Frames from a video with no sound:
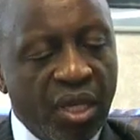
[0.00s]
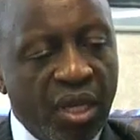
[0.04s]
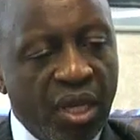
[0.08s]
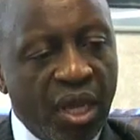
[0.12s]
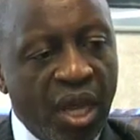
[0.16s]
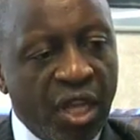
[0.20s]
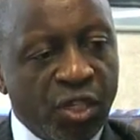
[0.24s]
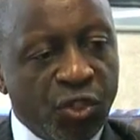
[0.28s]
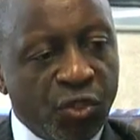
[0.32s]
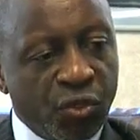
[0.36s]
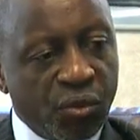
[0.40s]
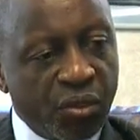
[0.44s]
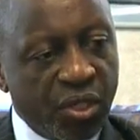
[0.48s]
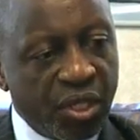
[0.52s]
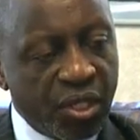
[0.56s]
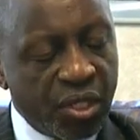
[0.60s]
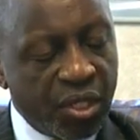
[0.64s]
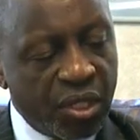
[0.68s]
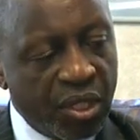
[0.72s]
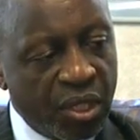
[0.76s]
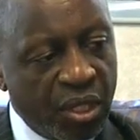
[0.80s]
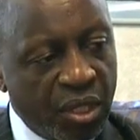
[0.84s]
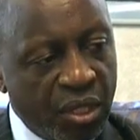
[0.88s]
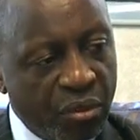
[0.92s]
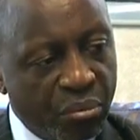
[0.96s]
As soon as
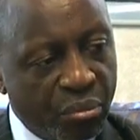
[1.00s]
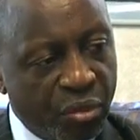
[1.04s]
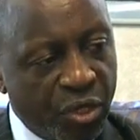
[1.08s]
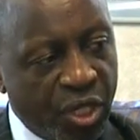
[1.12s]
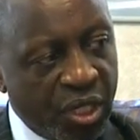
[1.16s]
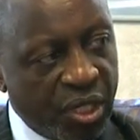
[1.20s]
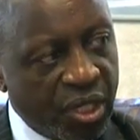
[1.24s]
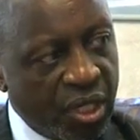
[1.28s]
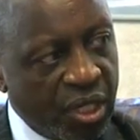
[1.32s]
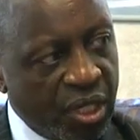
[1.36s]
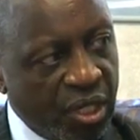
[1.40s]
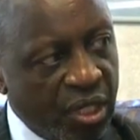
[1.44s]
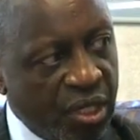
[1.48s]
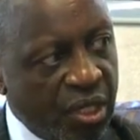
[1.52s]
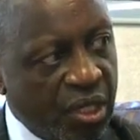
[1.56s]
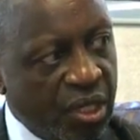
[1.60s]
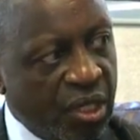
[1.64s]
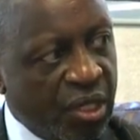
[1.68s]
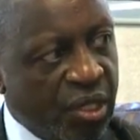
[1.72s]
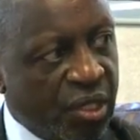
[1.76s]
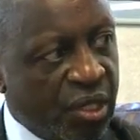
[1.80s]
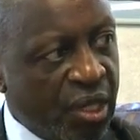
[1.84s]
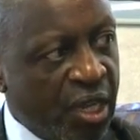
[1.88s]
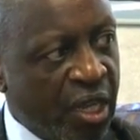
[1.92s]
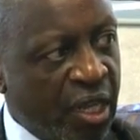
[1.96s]
the president
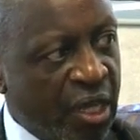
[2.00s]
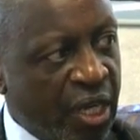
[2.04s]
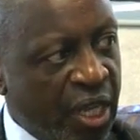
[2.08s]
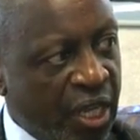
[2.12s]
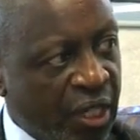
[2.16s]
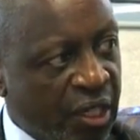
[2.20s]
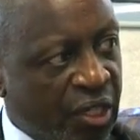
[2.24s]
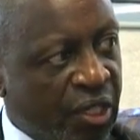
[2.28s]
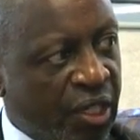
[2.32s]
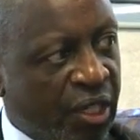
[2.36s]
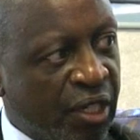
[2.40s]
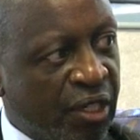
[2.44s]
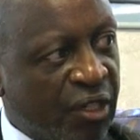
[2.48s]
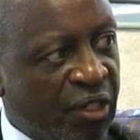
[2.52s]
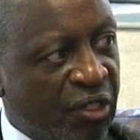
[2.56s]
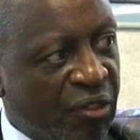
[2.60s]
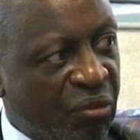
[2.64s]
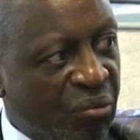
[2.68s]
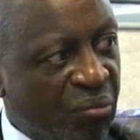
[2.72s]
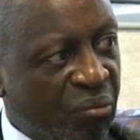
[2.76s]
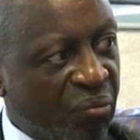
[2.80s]
is elected,